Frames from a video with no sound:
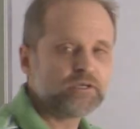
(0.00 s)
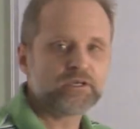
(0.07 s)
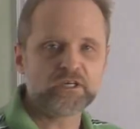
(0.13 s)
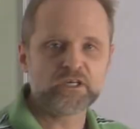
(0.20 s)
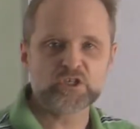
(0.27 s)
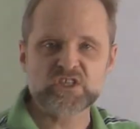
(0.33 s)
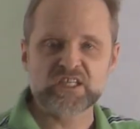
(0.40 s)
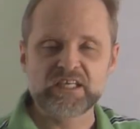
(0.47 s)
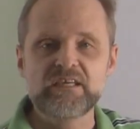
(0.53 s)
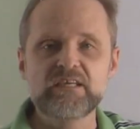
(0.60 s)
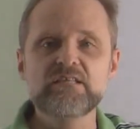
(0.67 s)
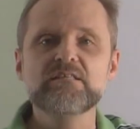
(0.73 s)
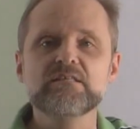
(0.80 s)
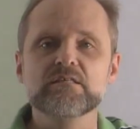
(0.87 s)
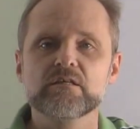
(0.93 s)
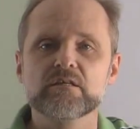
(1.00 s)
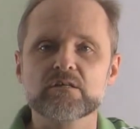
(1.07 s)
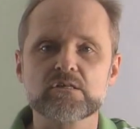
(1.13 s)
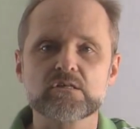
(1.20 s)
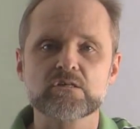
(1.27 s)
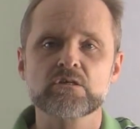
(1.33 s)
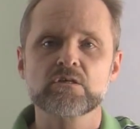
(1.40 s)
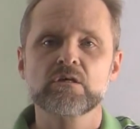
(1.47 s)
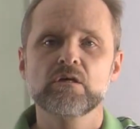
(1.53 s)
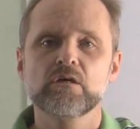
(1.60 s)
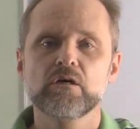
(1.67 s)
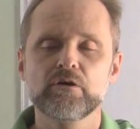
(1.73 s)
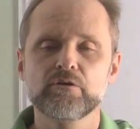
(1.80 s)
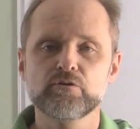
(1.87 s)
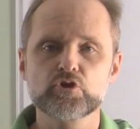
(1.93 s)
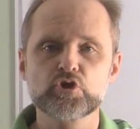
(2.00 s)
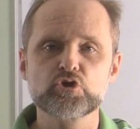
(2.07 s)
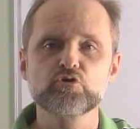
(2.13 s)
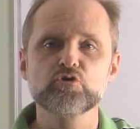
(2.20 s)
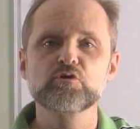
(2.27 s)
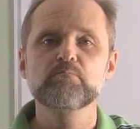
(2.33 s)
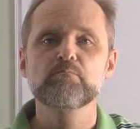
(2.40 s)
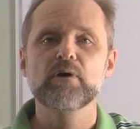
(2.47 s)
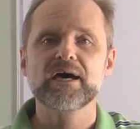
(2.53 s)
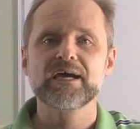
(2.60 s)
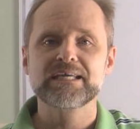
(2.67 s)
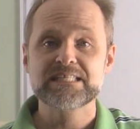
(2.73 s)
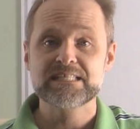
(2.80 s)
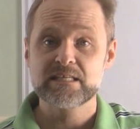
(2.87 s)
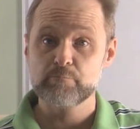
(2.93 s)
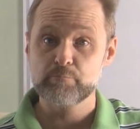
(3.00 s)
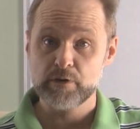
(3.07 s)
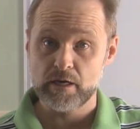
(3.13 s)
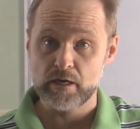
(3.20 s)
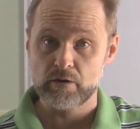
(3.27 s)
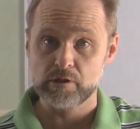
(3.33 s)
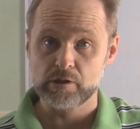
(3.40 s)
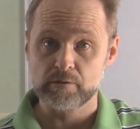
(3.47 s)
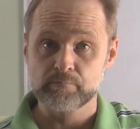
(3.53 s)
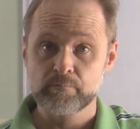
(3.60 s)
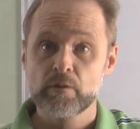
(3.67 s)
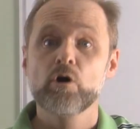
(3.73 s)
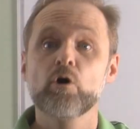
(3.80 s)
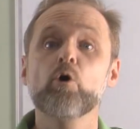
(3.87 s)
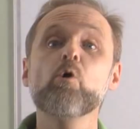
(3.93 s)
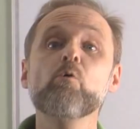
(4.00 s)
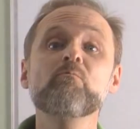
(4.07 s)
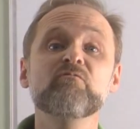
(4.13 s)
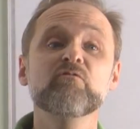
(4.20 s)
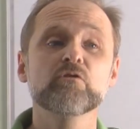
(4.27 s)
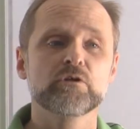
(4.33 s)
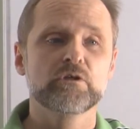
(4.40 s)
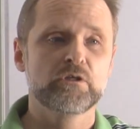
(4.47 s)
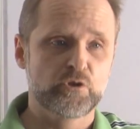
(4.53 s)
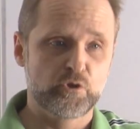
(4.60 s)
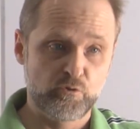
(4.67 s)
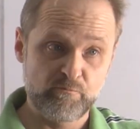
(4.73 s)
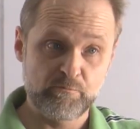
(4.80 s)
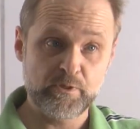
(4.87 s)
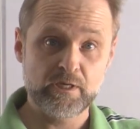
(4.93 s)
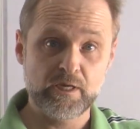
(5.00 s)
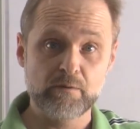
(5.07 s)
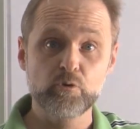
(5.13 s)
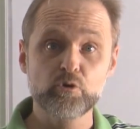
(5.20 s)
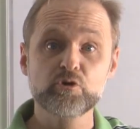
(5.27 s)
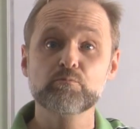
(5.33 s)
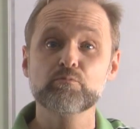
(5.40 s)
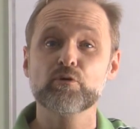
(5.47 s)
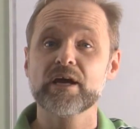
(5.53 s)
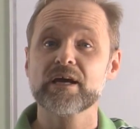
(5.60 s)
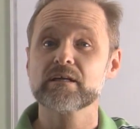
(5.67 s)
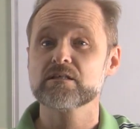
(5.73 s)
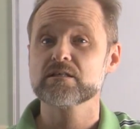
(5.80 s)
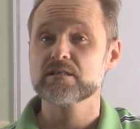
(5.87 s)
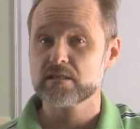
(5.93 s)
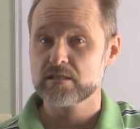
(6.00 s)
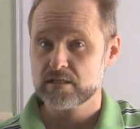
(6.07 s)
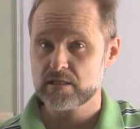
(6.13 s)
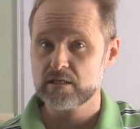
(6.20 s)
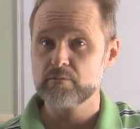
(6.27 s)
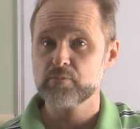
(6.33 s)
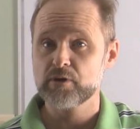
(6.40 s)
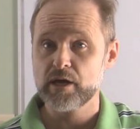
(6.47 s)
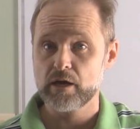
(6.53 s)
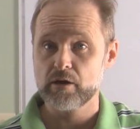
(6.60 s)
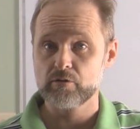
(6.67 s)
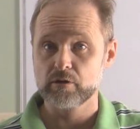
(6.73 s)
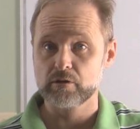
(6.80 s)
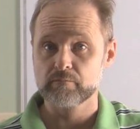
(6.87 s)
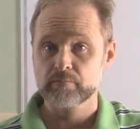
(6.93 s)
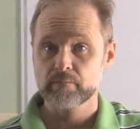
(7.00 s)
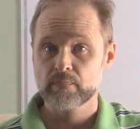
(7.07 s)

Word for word: is easiest understood by skip counting. Hopefully, you've been able to practice skip counting.